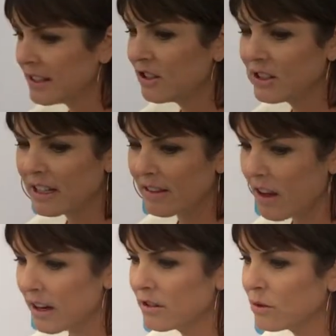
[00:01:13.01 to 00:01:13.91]
interesting. A
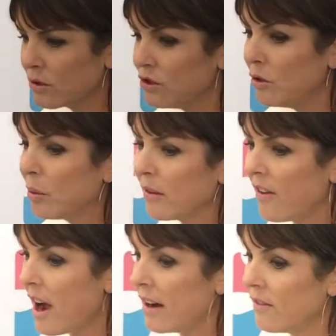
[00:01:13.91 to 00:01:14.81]
lot of schools do
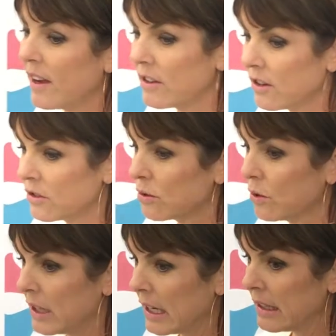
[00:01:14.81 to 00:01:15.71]
provide, in fact our school
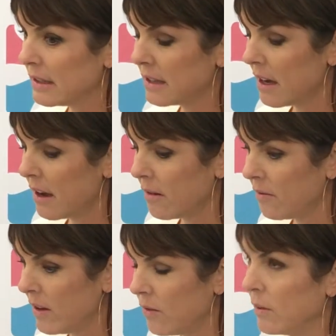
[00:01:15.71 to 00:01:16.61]
does,
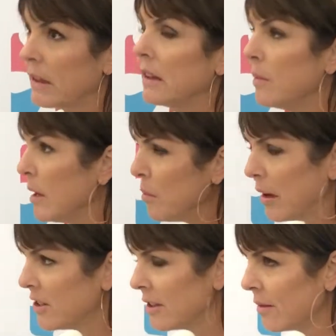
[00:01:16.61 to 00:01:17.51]
even with the limited
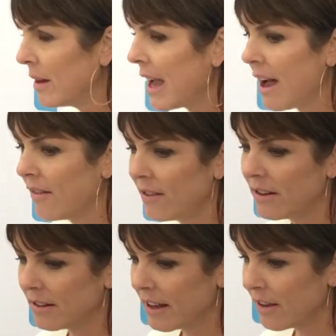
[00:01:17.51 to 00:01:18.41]
budget that we have in
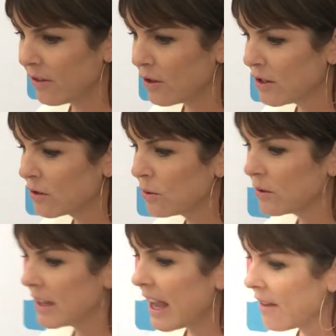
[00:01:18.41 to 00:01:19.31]
our California schools,
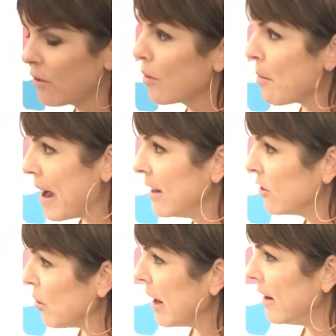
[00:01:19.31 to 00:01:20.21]
they have a
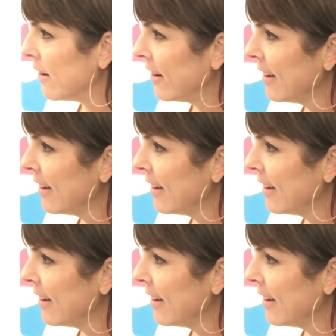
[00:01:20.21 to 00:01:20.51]
reminder binder.